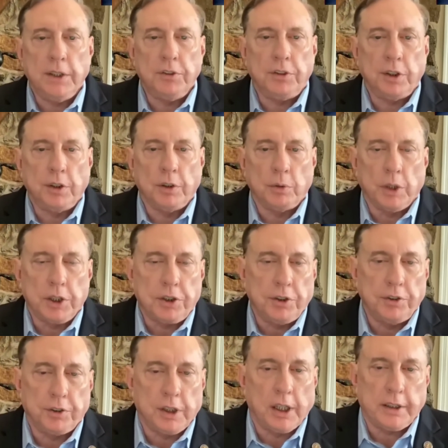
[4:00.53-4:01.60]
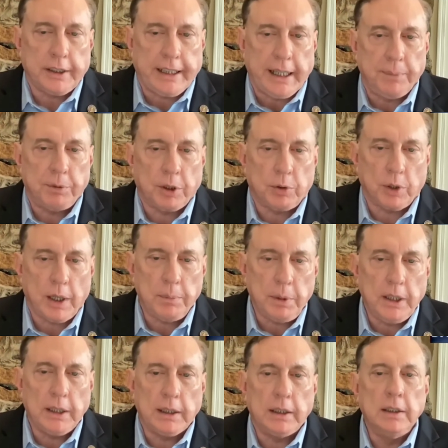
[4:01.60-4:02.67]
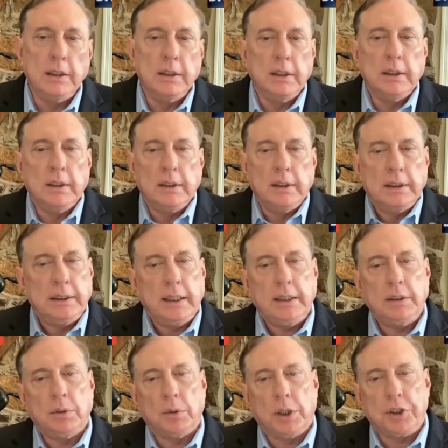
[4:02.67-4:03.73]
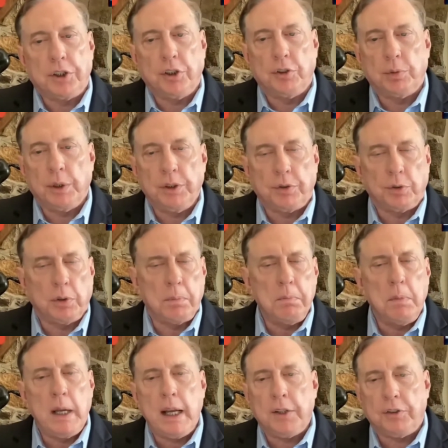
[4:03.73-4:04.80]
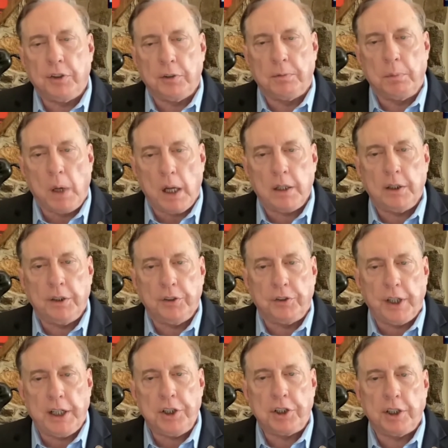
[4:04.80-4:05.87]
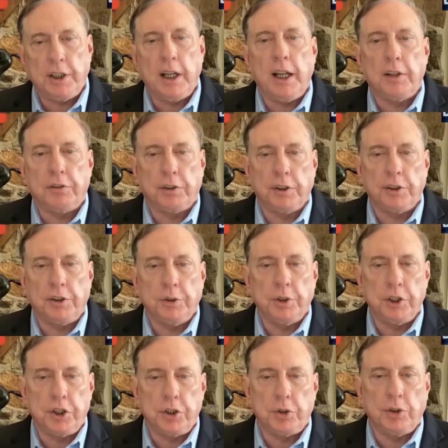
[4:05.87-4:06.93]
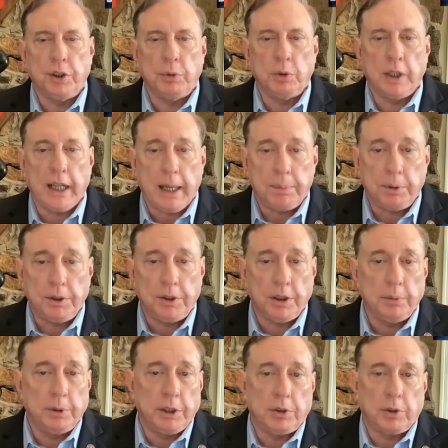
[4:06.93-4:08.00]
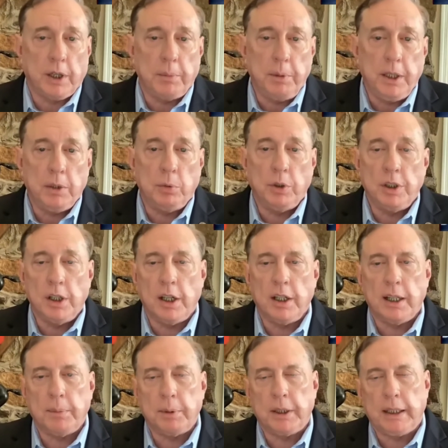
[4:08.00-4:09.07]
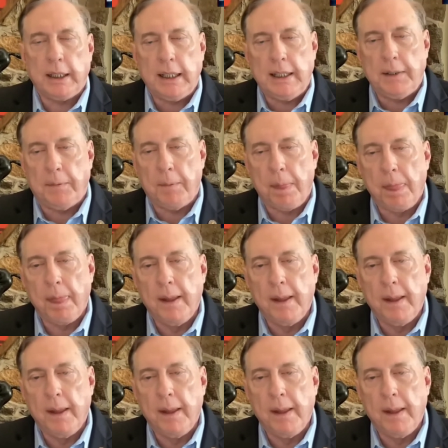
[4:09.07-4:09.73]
And so the Russians got to keep the Crimea. Then the Russians went through a massive modernization effort to ensure that what happened to them in Crimea would not happen again.